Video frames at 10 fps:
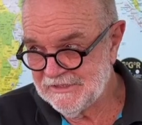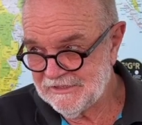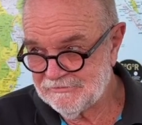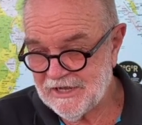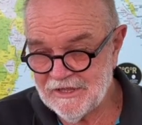
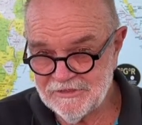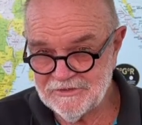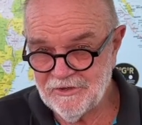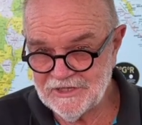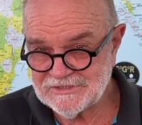rather
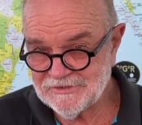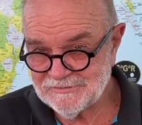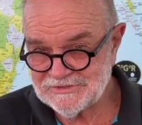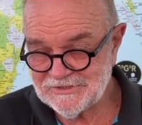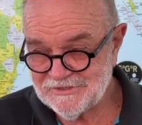than
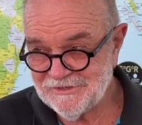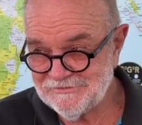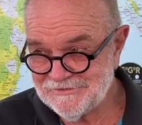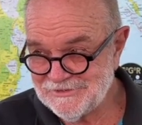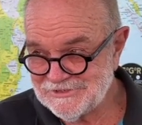nighttime. So you don't
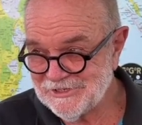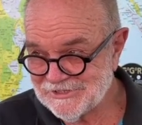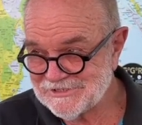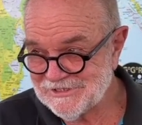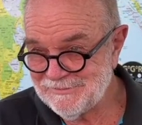usually go
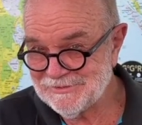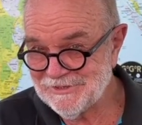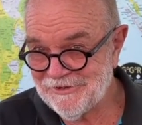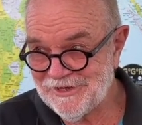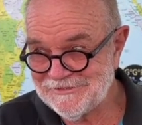to sleep at
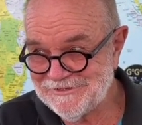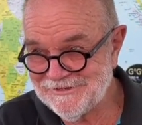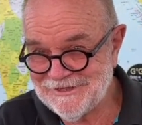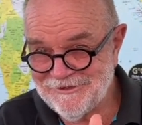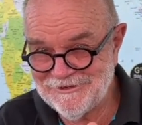night, you
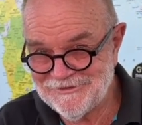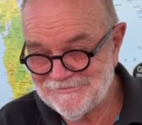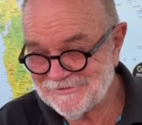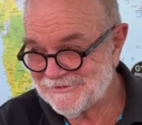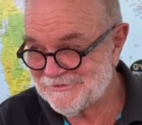know, going
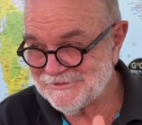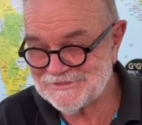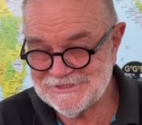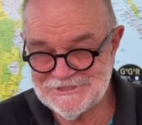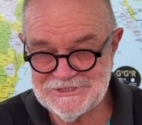over,
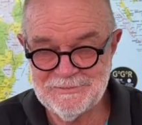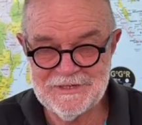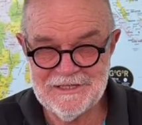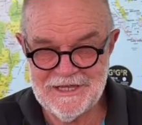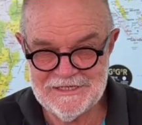crossing
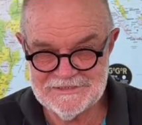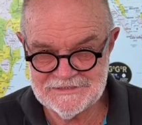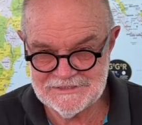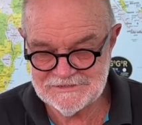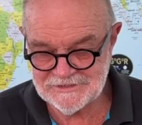shipping lanes
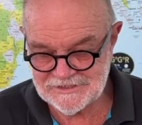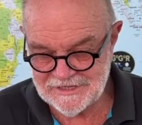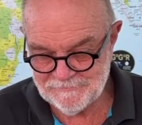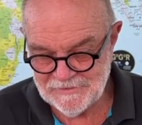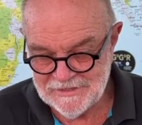and things like
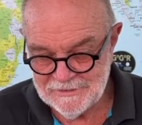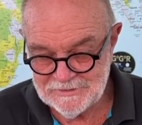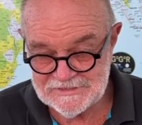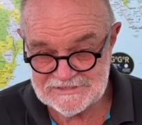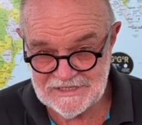that.
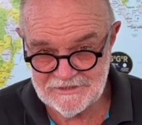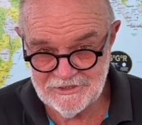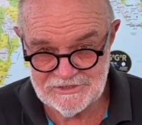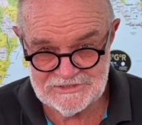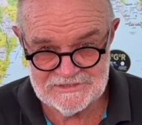But in the Southern
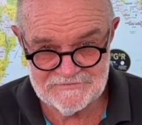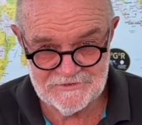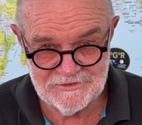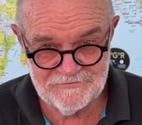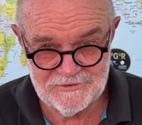Ocean, there's
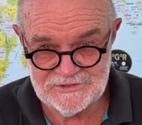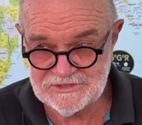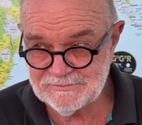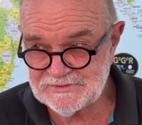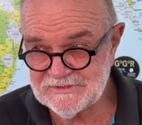very few
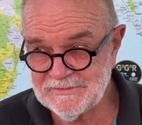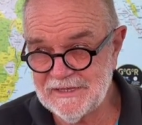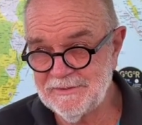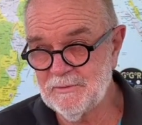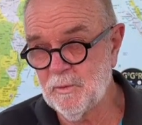ships. There
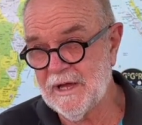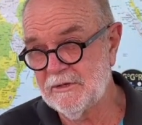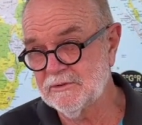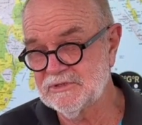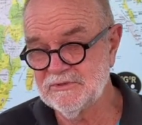may be
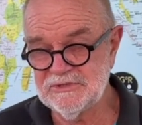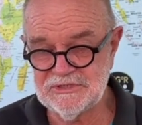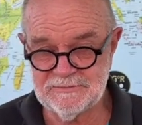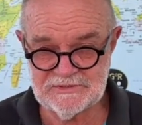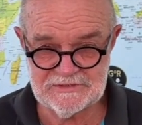1 or 2
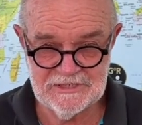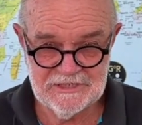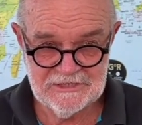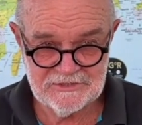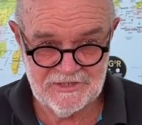ships
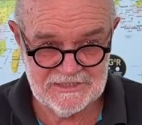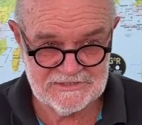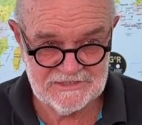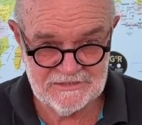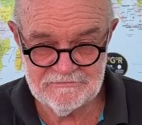
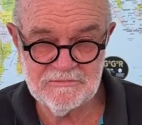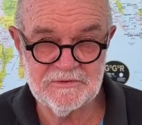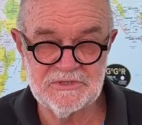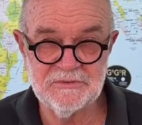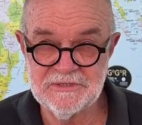transiting,
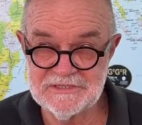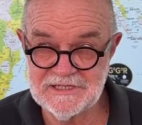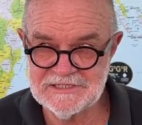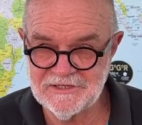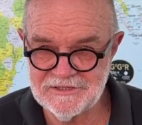or 2. There's
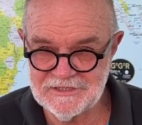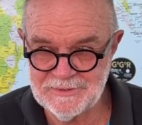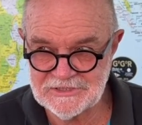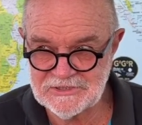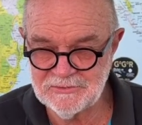actually, I think,
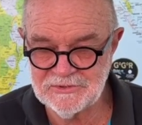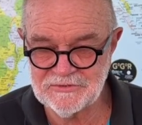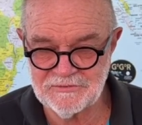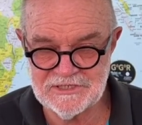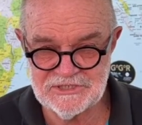about 2 or
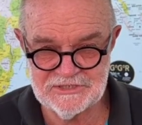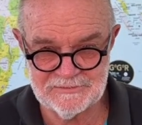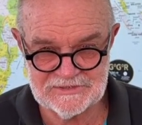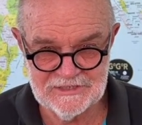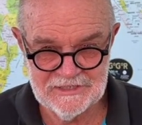3
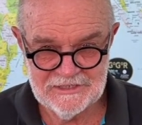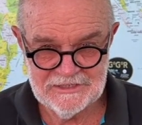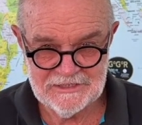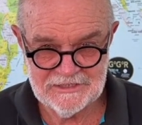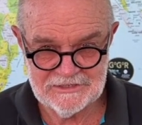ships
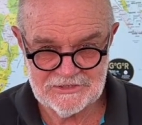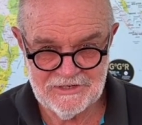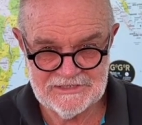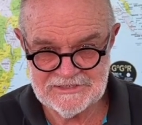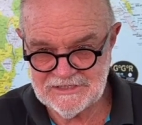
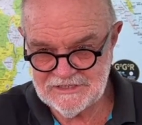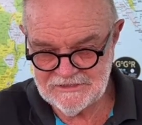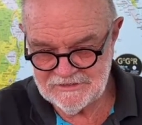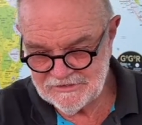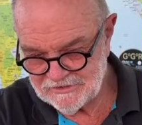transiting,
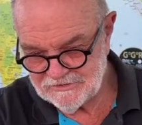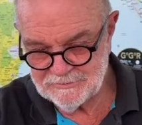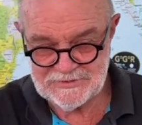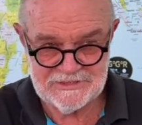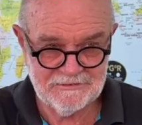you know, your
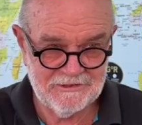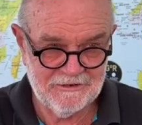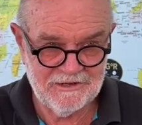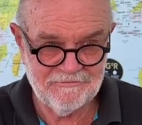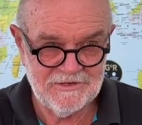particular
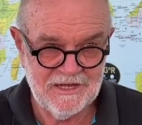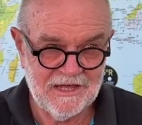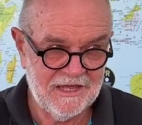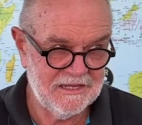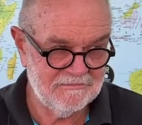area every
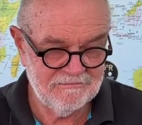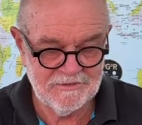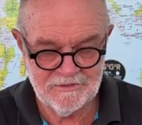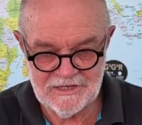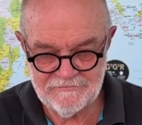day
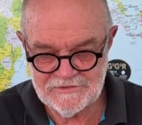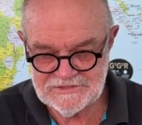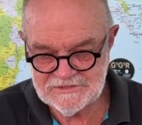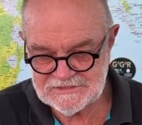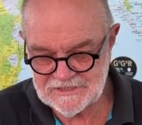on average
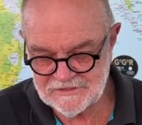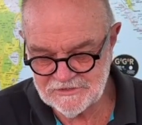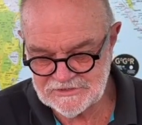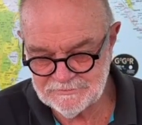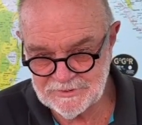in the Southern
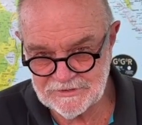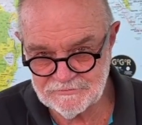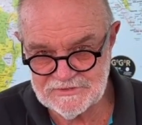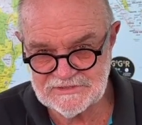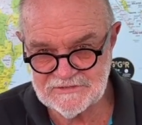Ocean. But the
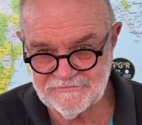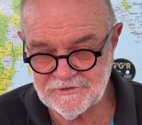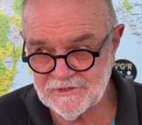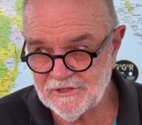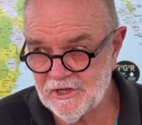risks are
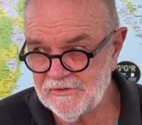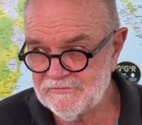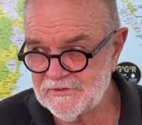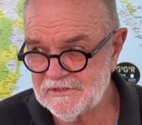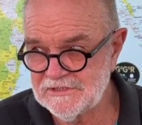very low
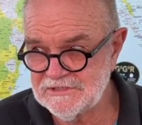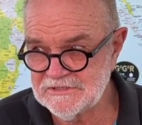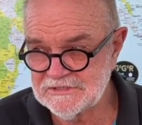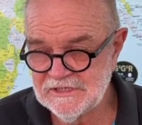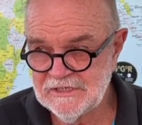for
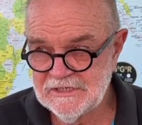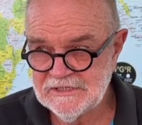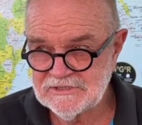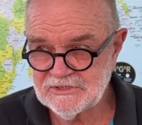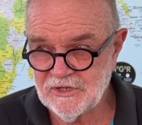collisions.
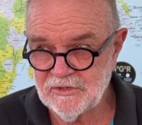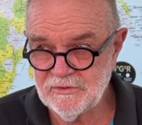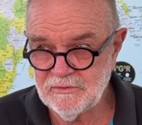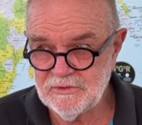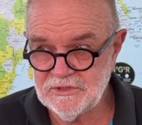So
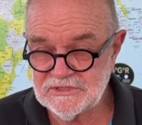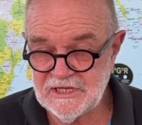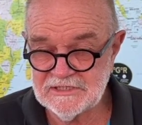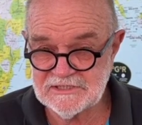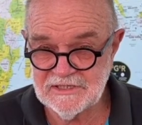you
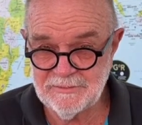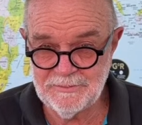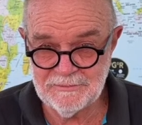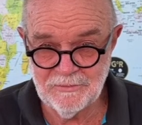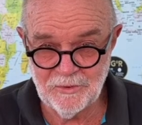tend to sleep a
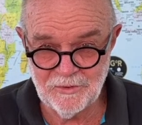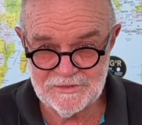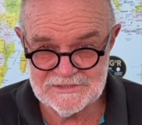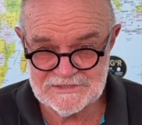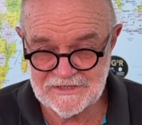bit more
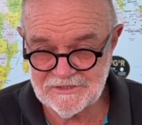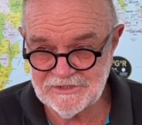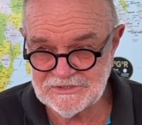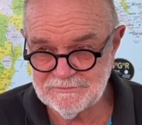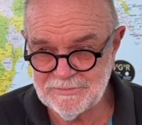in the Southern
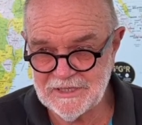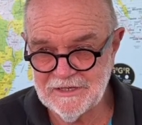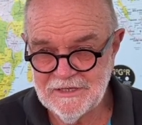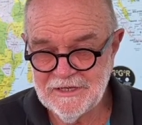Ocean, but